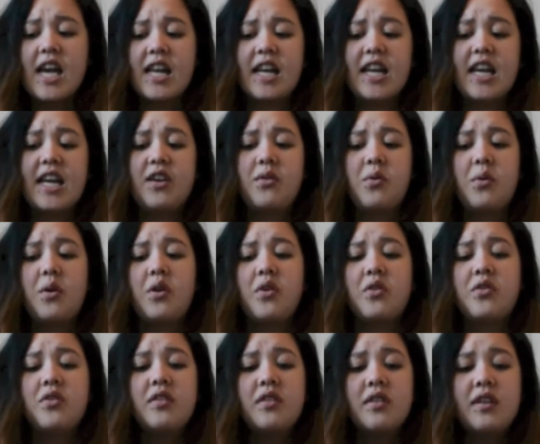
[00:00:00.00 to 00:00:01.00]
Later
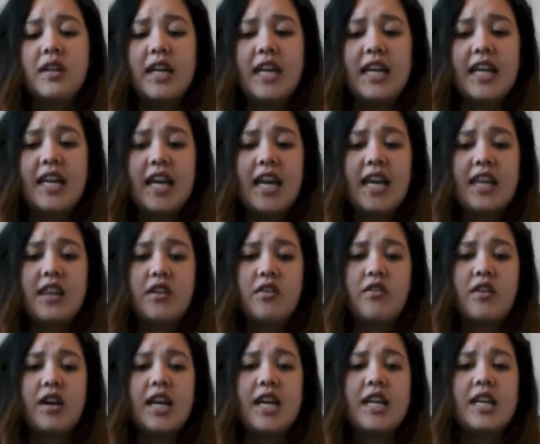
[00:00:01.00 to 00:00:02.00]
on, in 8th
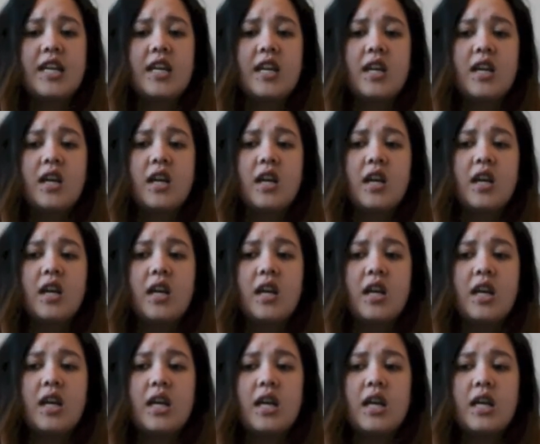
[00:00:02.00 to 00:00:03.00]
grade,
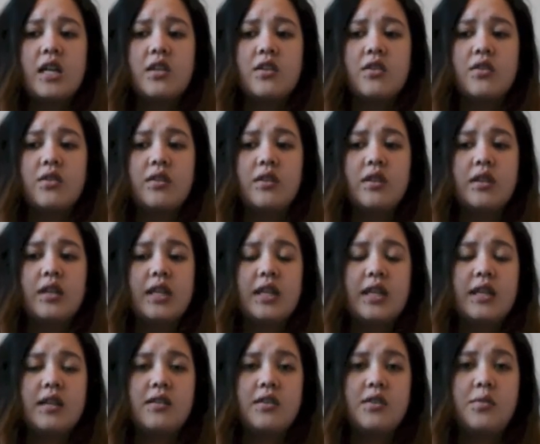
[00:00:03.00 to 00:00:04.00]
during
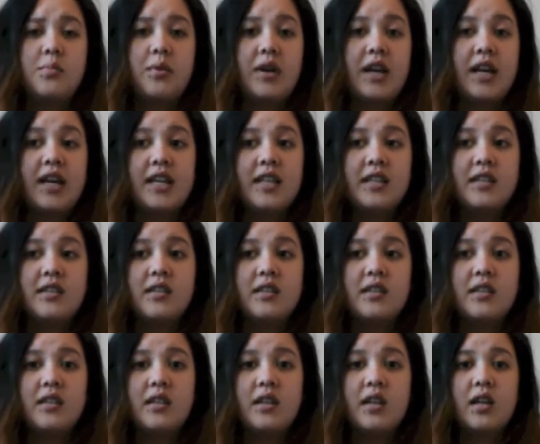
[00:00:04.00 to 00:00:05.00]
spring,
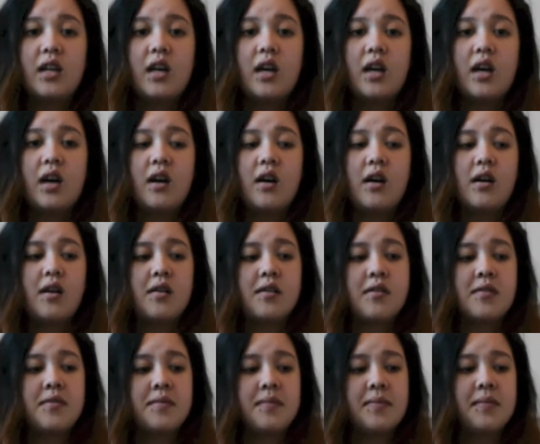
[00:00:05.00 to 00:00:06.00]

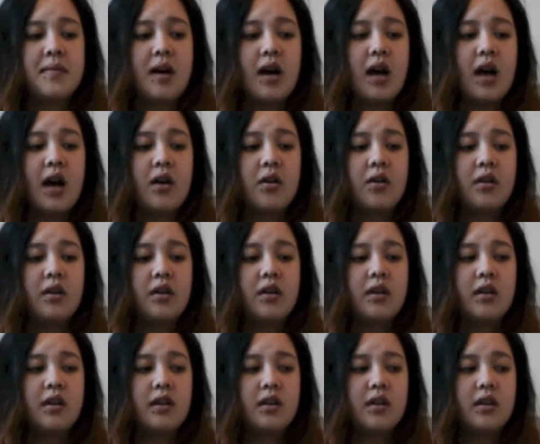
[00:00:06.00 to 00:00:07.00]

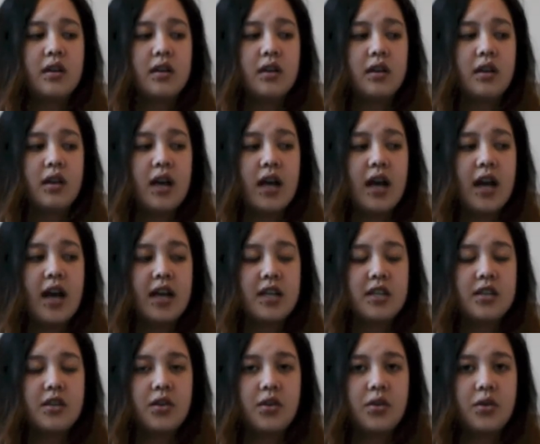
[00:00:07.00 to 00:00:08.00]
I had
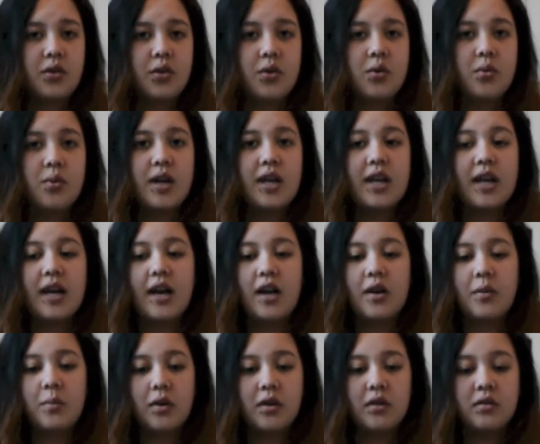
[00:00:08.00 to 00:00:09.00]
to quit
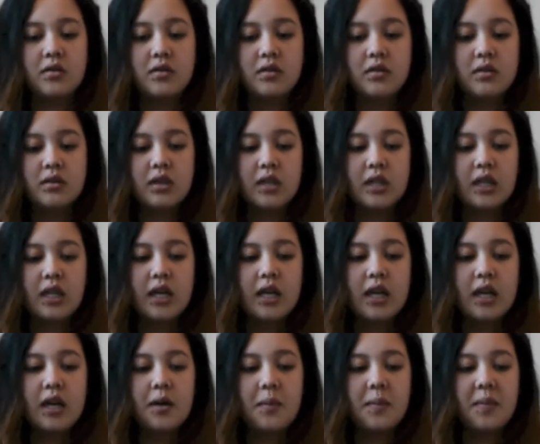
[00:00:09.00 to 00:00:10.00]
handball
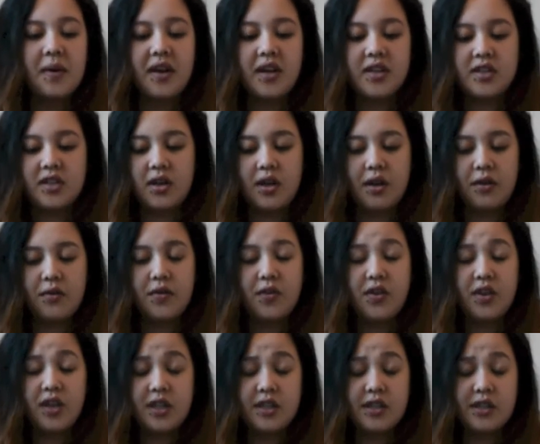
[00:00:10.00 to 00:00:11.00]
because I got a foot
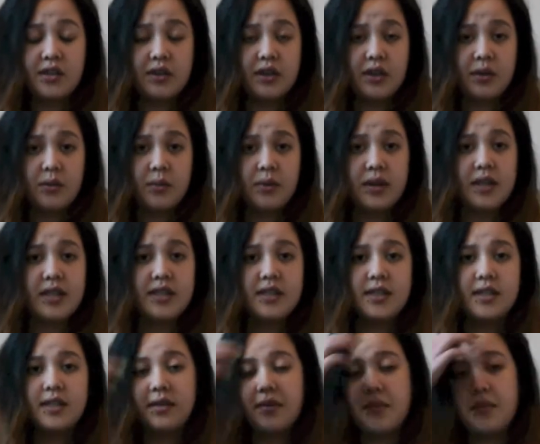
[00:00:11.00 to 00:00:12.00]
injury
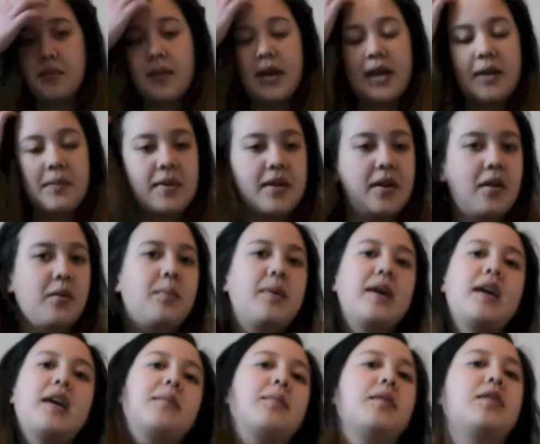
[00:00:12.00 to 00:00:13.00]
which made me not be
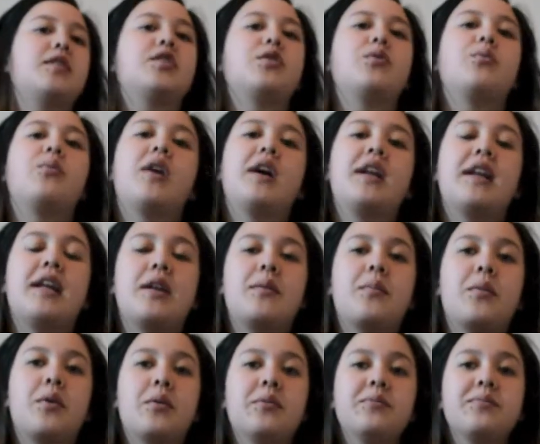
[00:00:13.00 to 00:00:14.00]
able to run
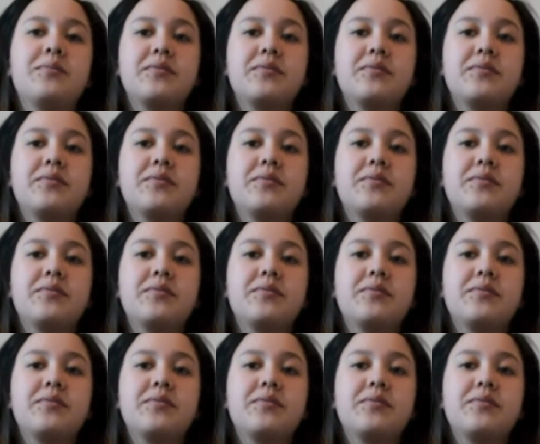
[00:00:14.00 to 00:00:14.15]
anymore